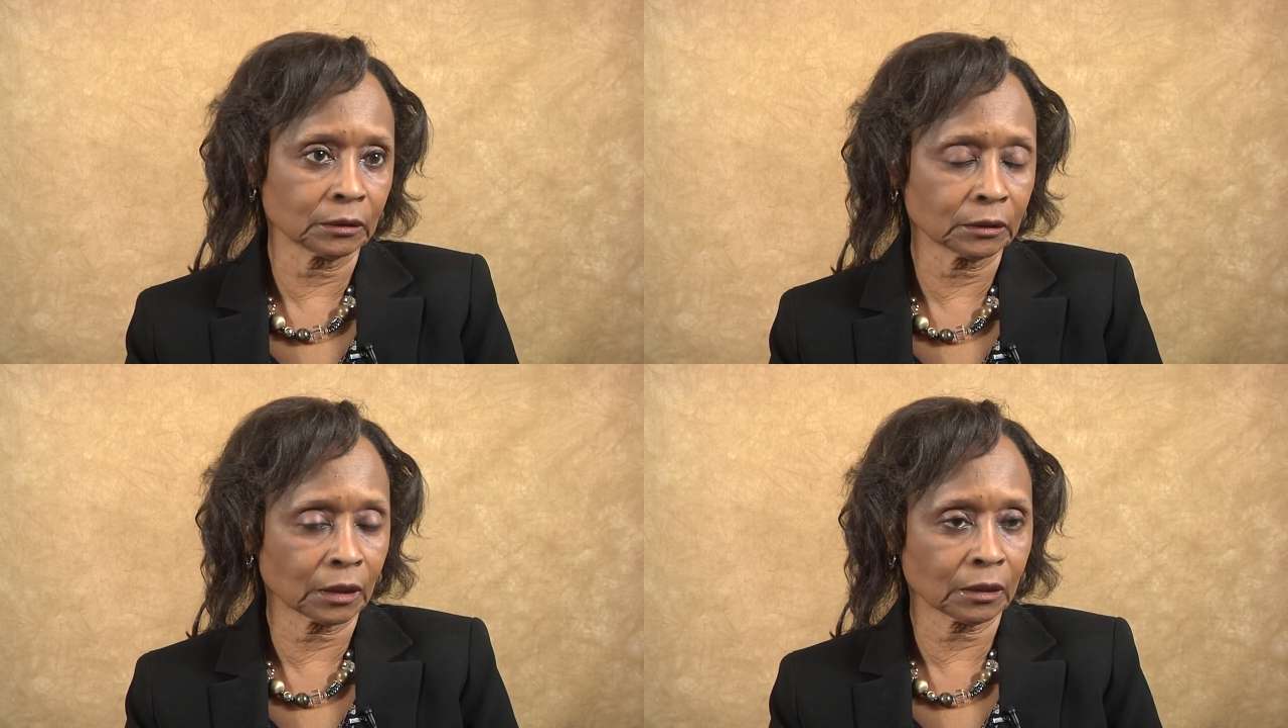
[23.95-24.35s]

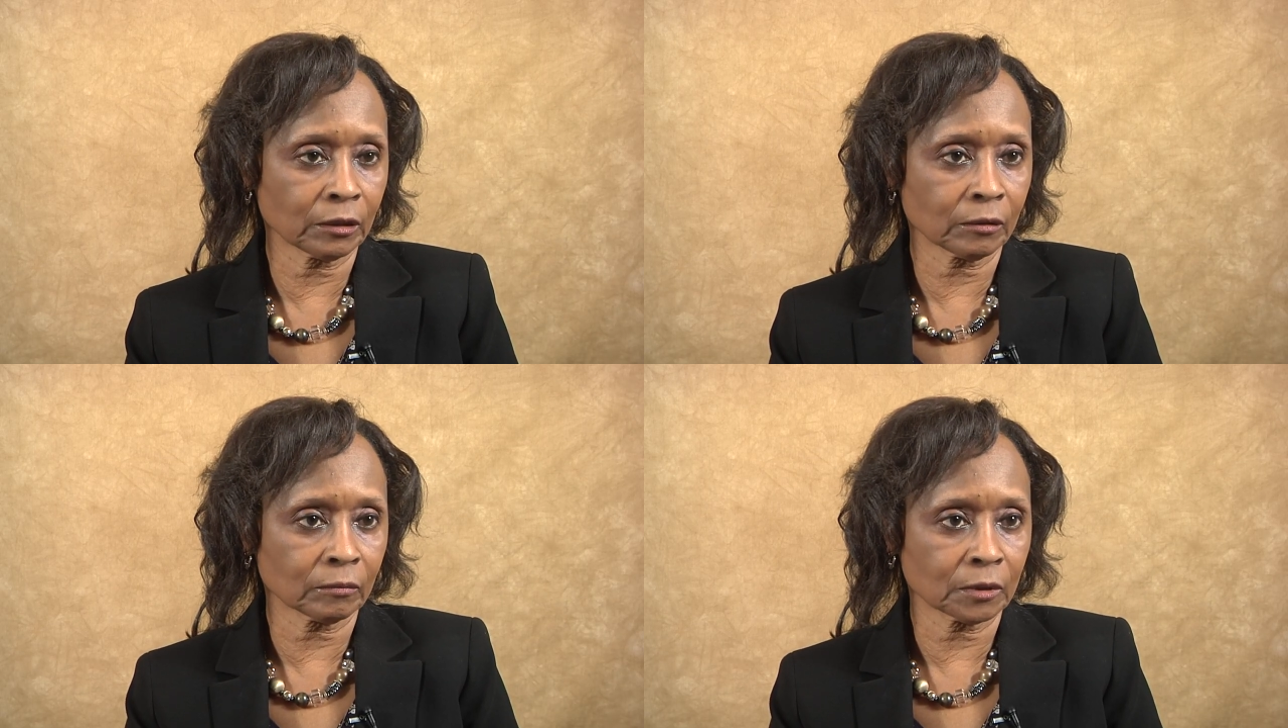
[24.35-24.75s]
that
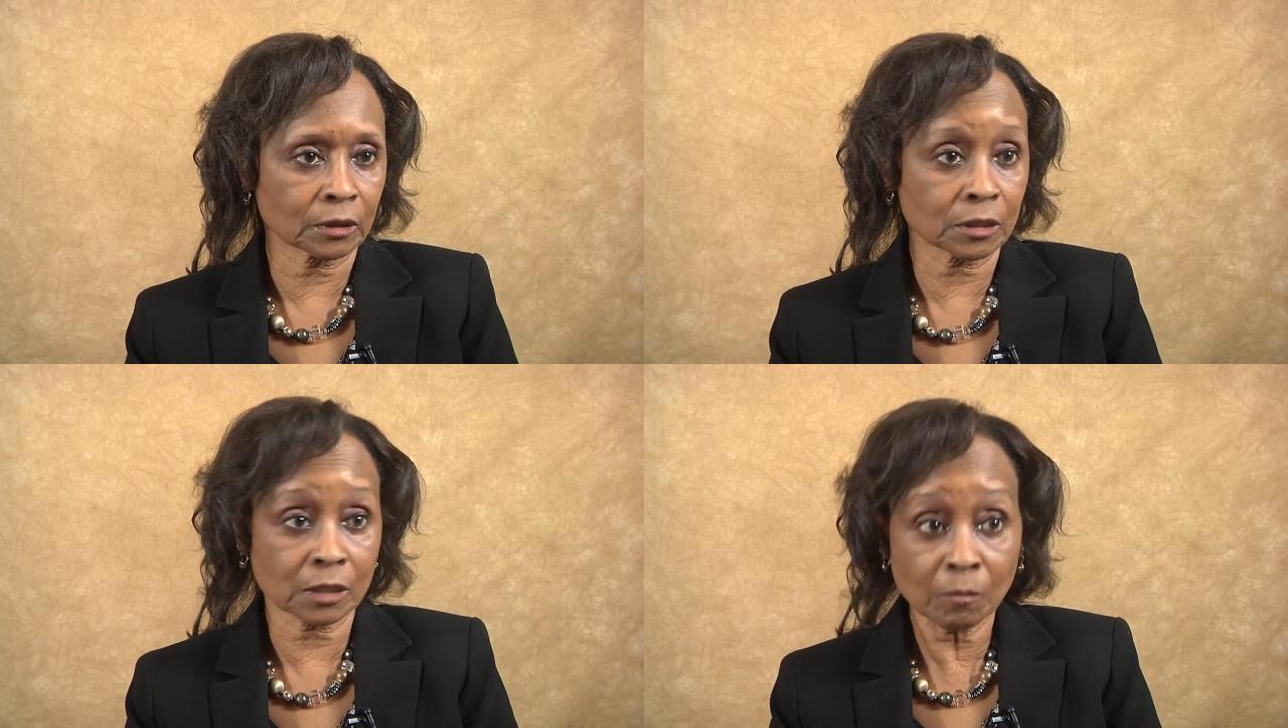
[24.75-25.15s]
there
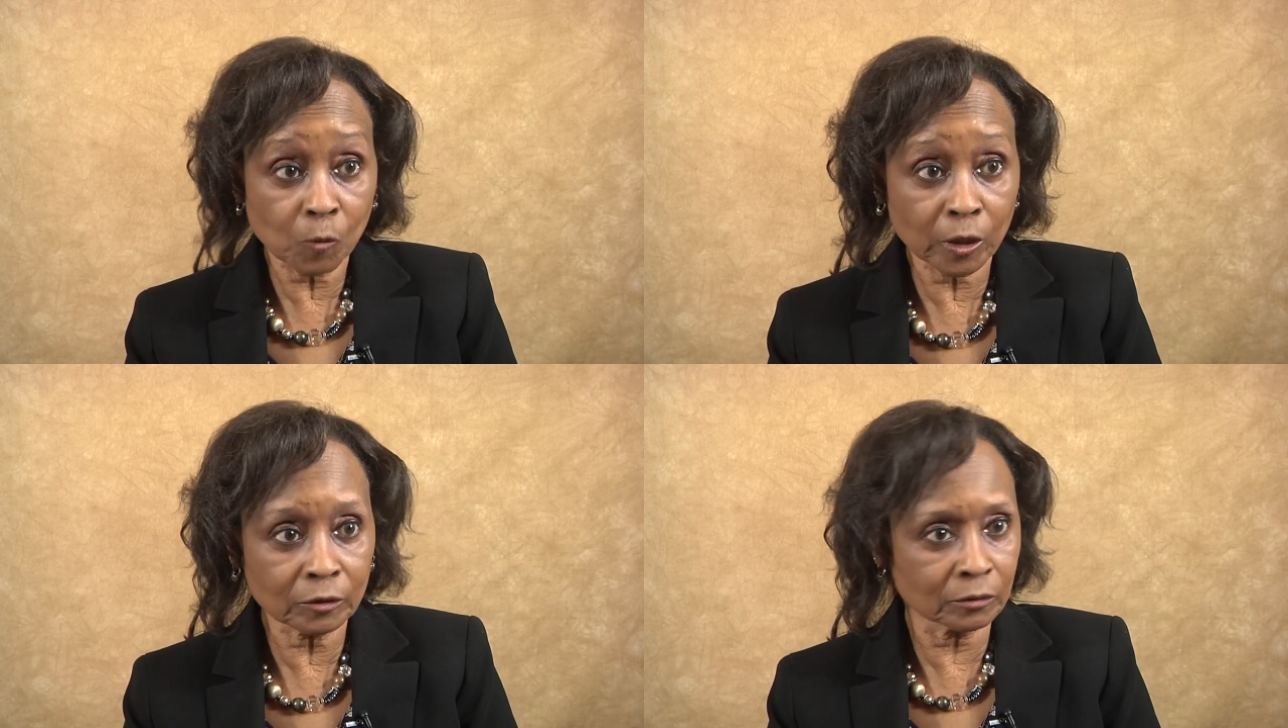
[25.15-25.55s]
was
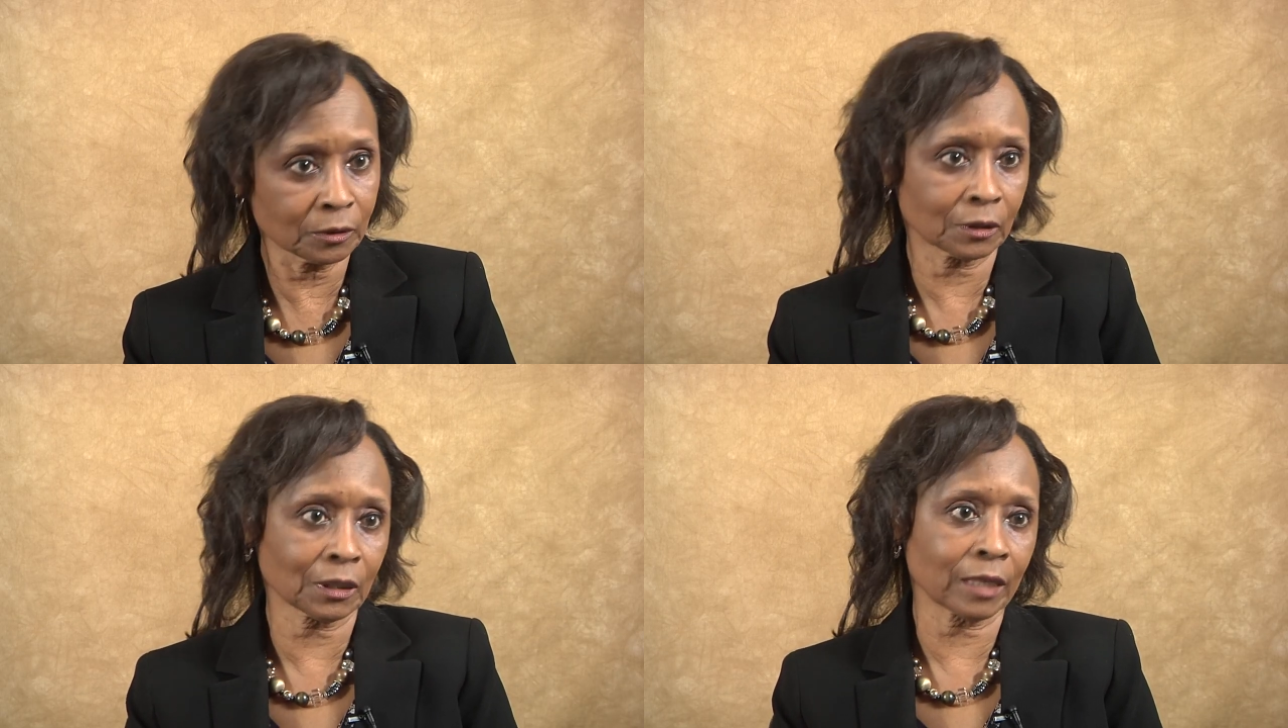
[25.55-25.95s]
someone who
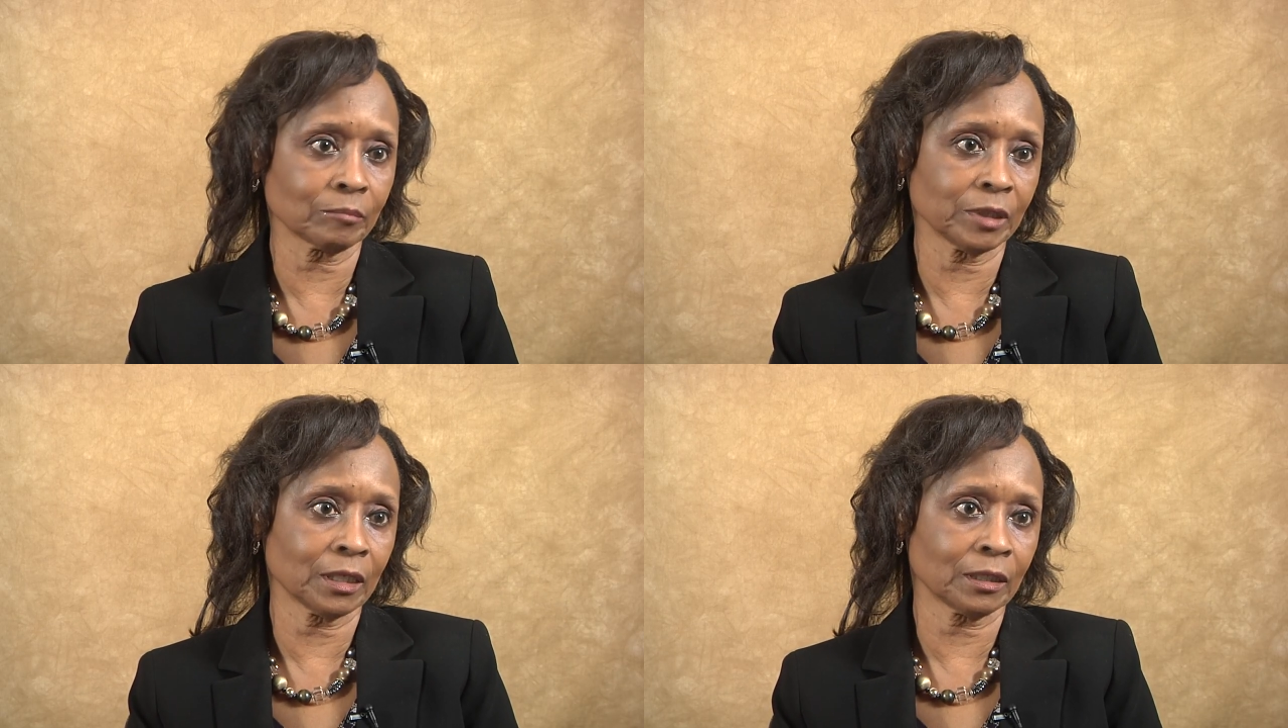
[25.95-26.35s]
looked
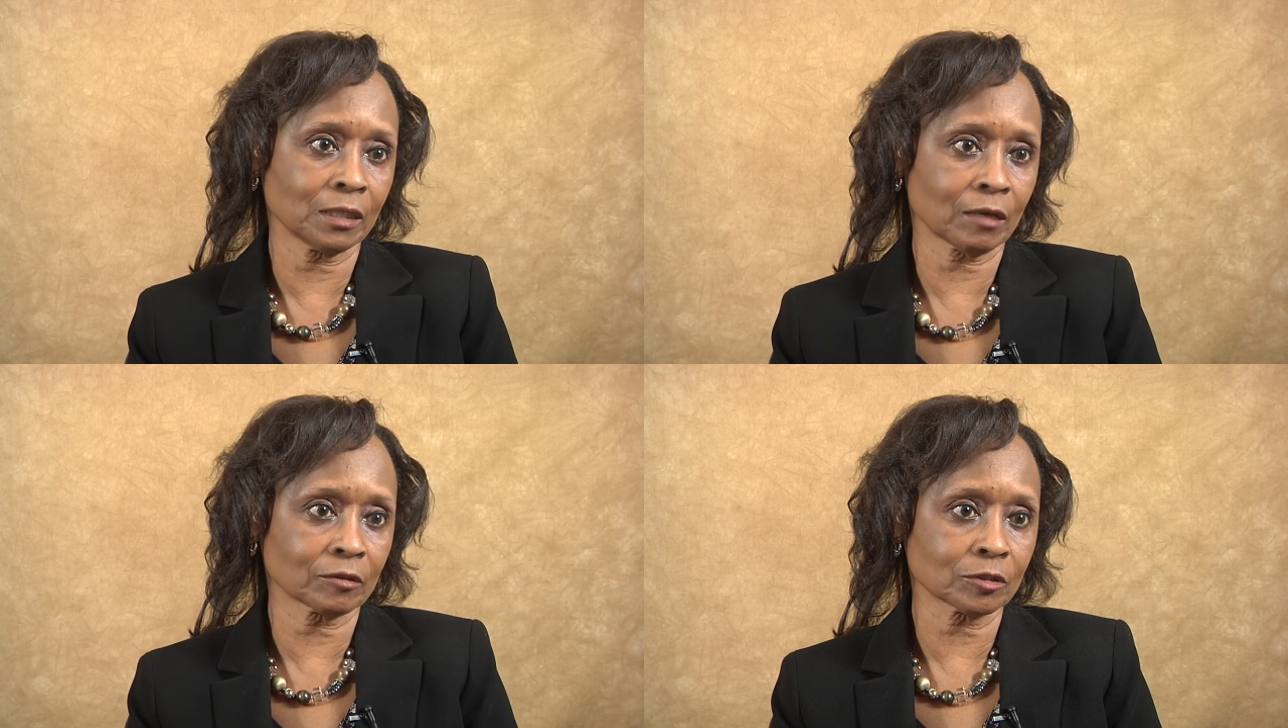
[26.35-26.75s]
like me at
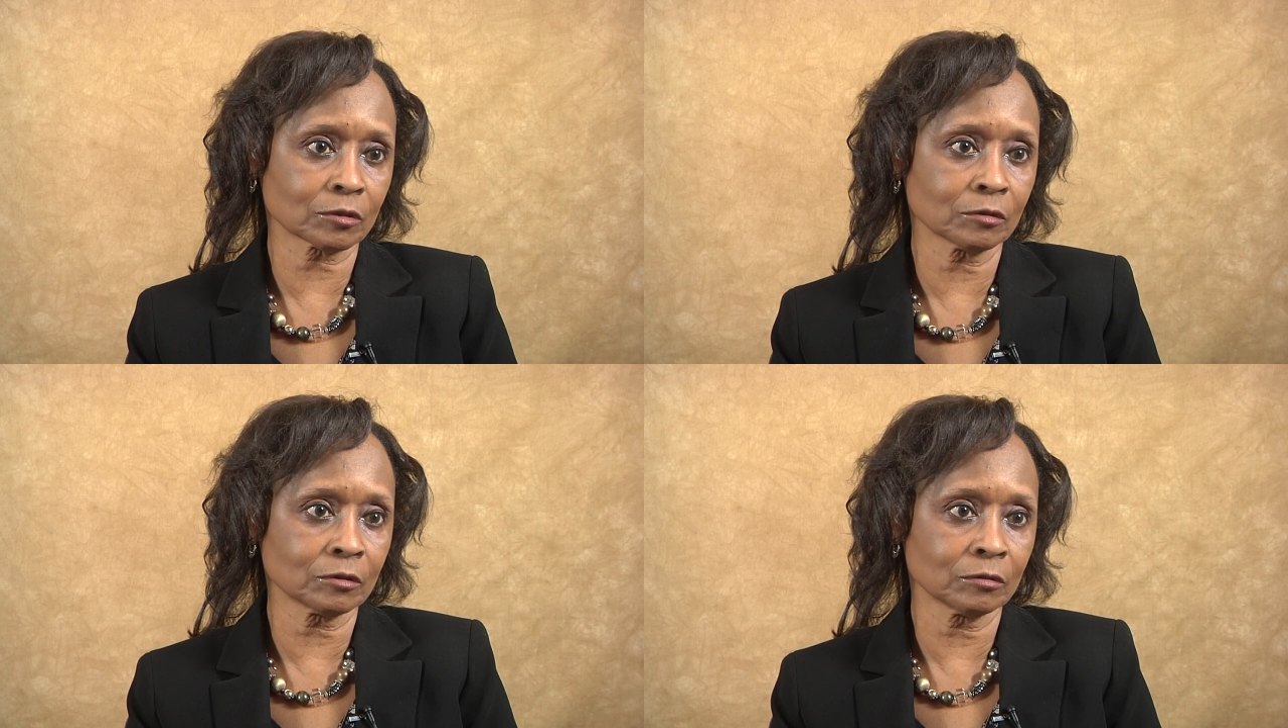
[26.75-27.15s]
another
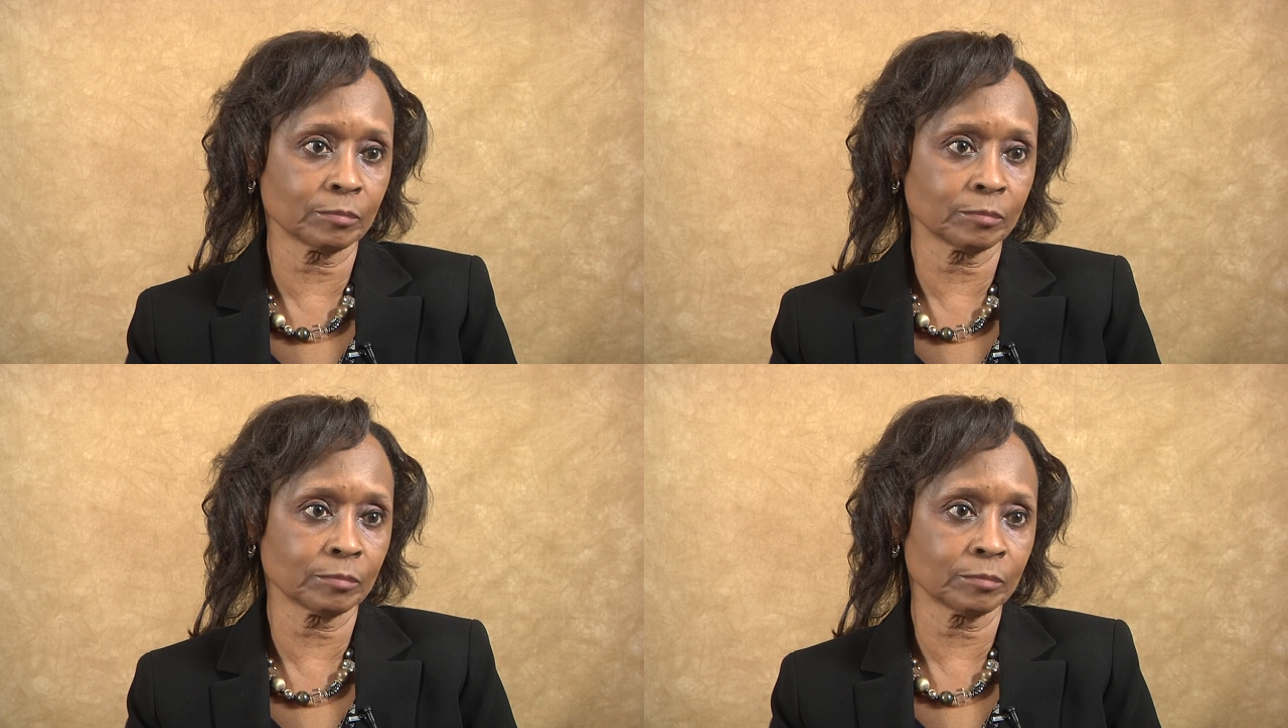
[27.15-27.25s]
school,